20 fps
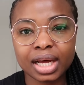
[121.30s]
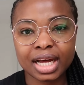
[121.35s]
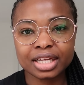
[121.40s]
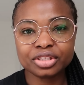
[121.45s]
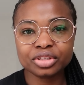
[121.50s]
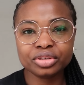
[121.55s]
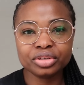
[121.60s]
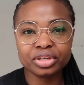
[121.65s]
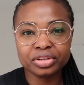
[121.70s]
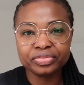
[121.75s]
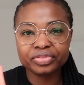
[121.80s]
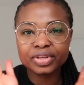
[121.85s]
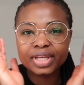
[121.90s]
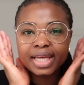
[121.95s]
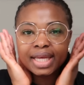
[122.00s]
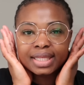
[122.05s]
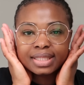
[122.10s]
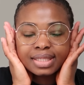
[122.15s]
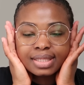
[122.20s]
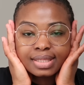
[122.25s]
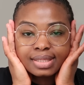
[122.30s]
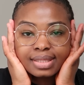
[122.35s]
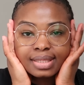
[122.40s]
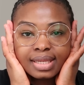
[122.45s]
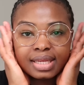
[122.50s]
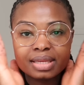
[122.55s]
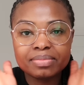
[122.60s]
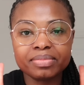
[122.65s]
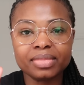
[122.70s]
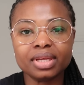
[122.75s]
I don't know if you can
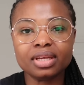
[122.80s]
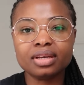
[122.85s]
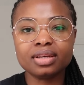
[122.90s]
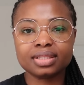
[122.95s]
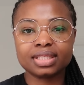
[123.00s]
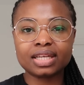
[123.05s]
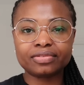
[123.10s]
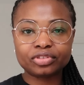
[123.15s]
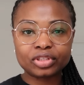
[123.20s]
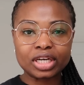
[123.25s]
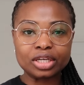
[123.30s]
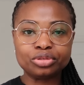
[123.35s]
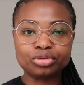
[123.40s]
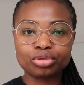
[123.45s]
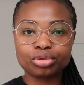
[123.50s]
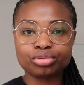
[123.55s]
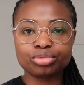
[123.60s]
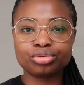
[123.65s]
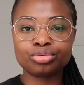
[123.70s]
see me because I've tried to